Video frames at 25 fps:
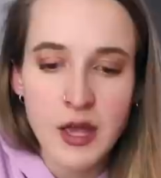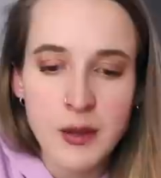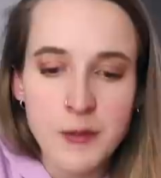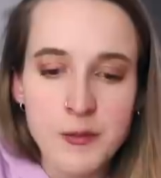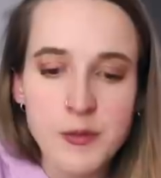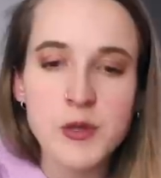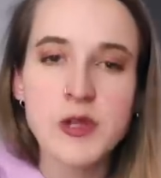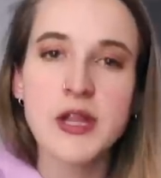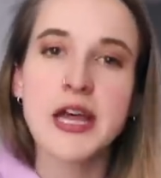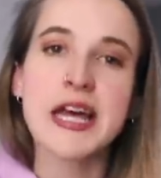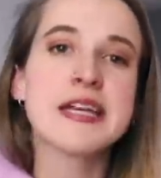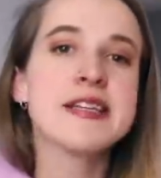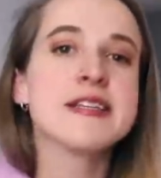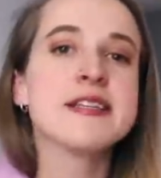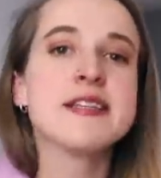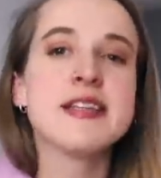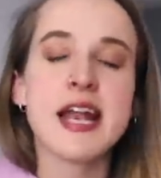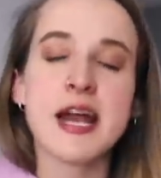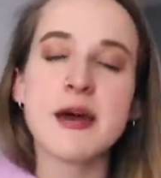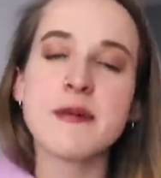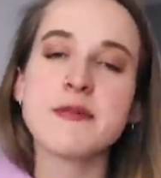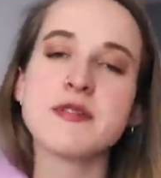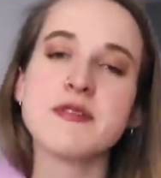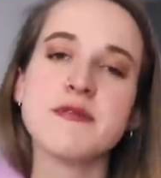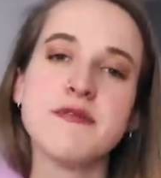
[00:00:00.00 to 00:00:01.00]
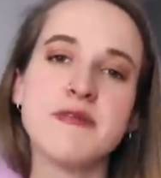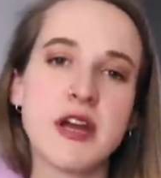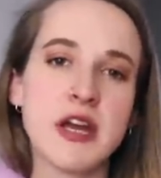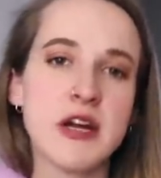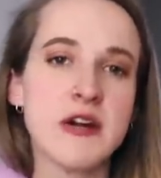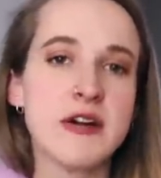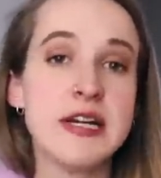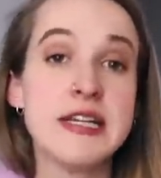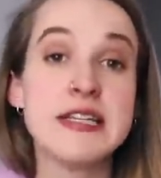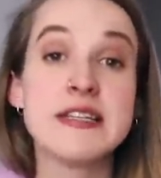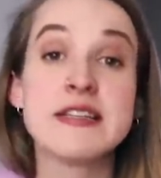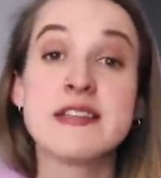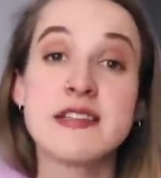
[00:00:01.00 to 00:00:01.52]
a place that I was
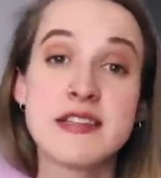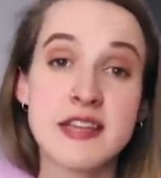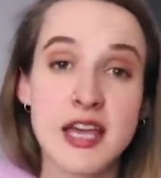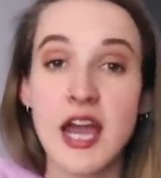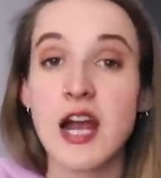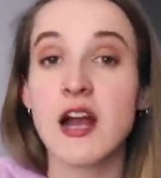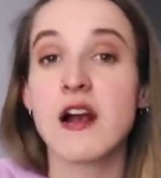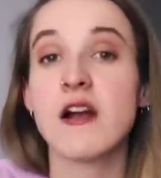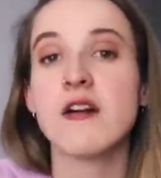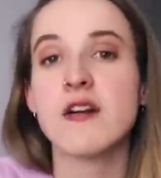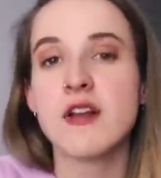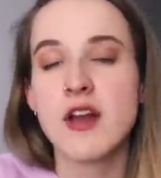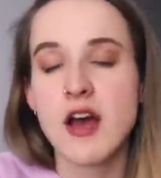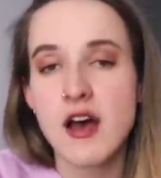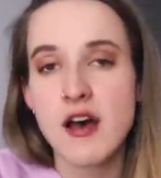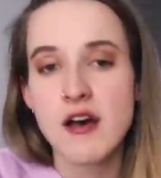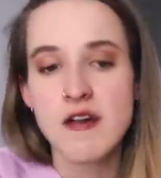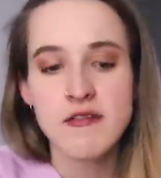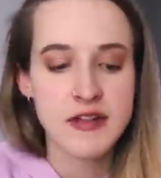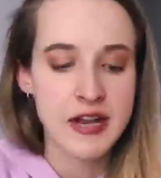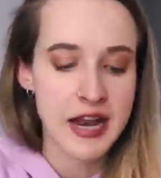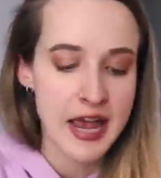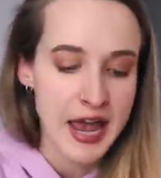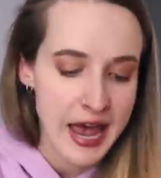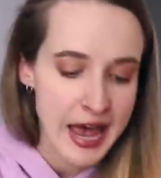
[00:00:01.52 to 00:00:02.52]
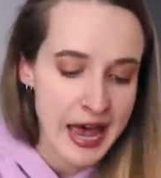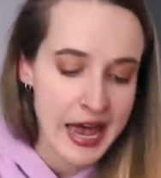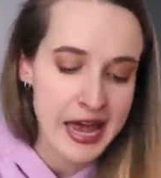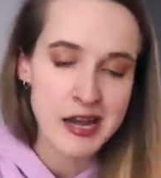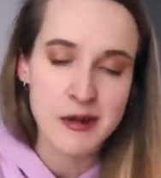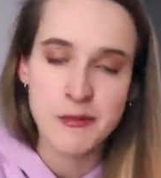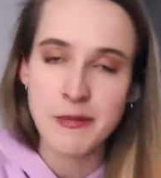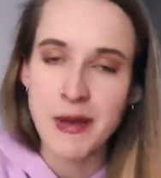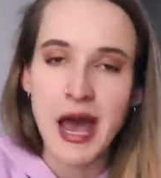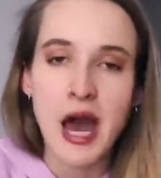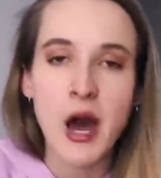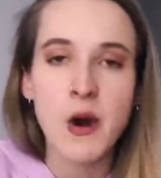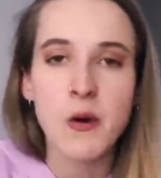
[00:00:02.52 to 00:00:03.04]
very scared of. It
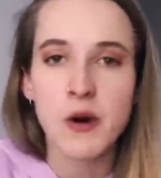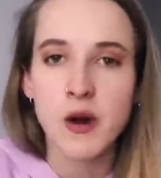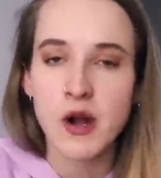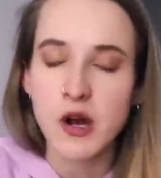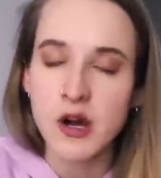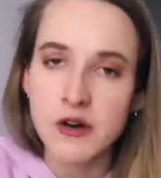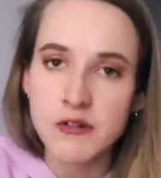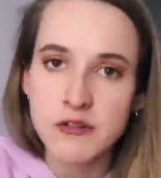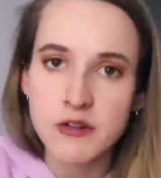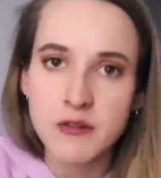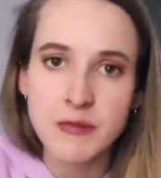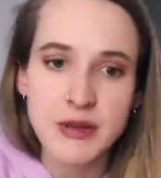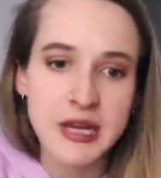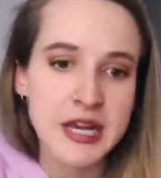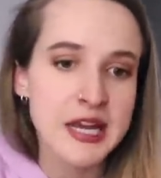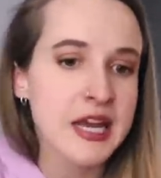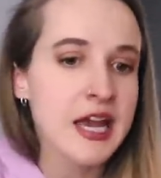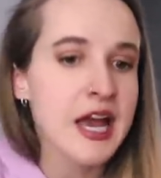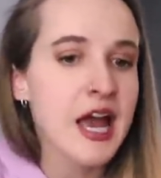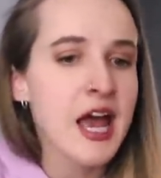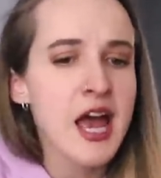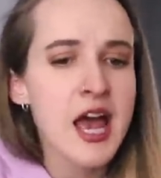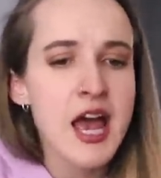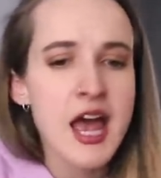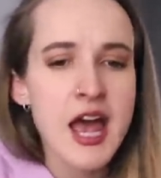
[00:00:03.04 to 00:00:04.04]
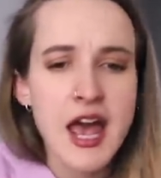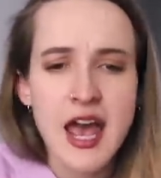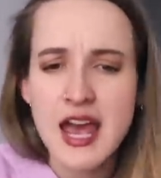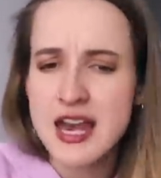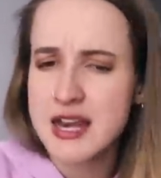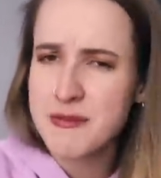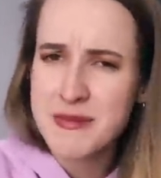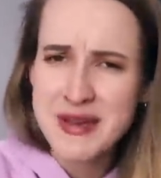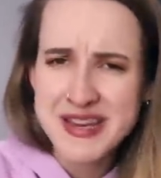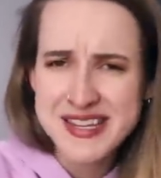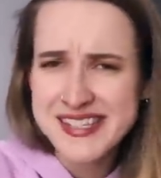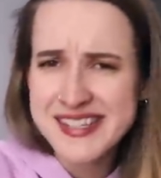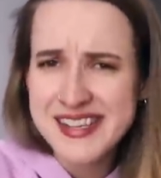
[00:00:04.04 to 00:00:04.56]
had power over me, and
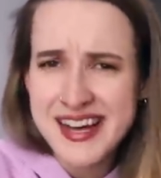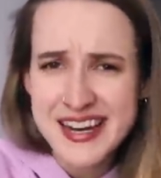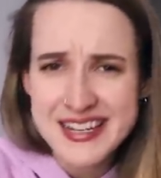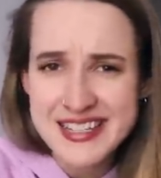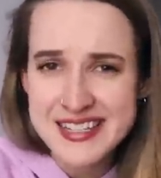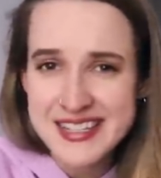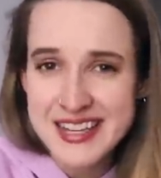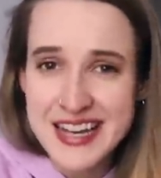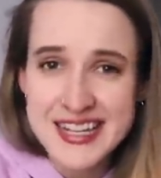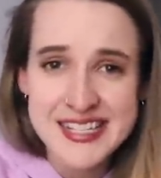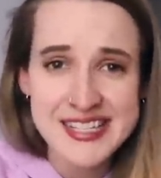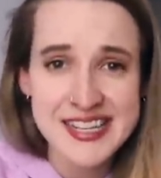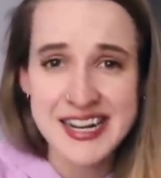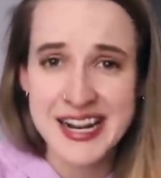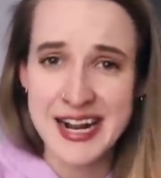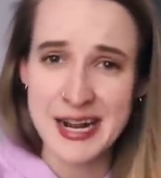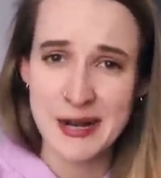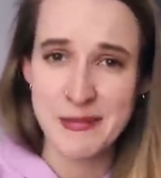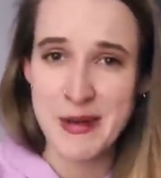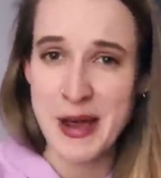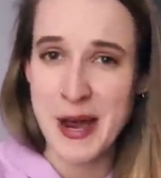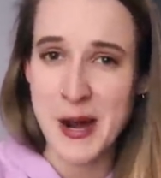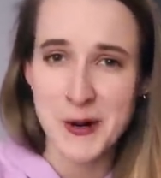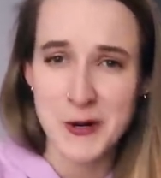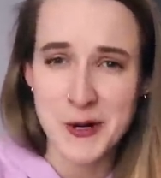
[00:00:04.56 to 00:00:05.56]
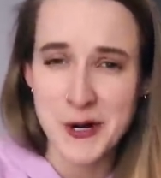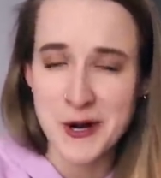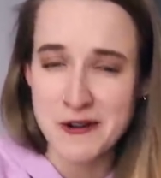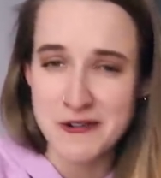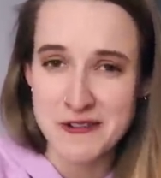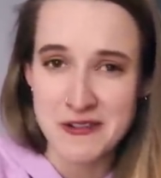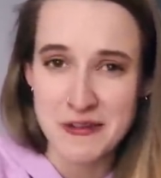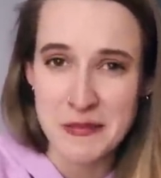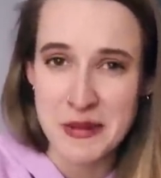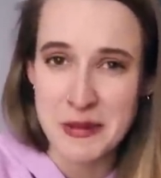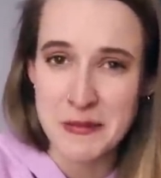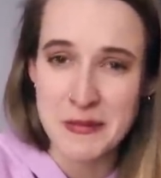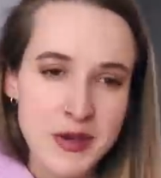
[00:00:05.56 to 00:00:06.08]
it makes a lot of sense that it had power
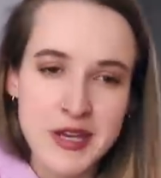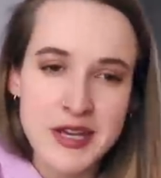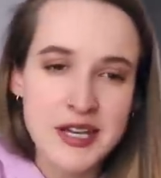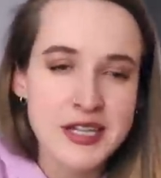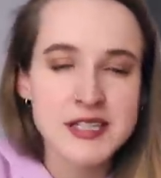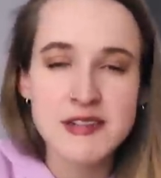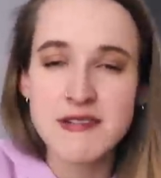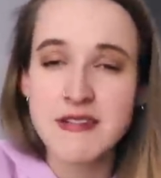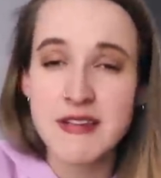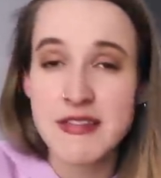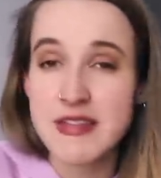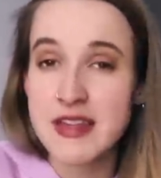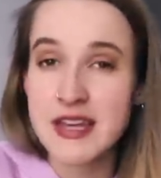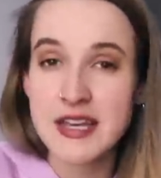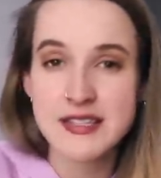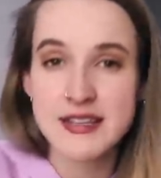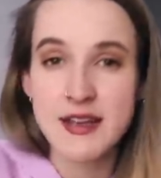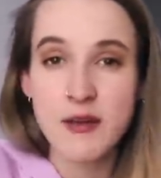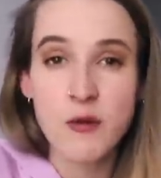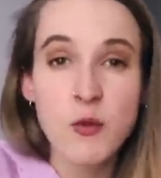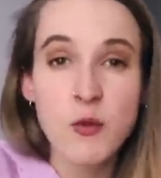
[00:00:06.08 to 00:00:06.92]
over me because of the things I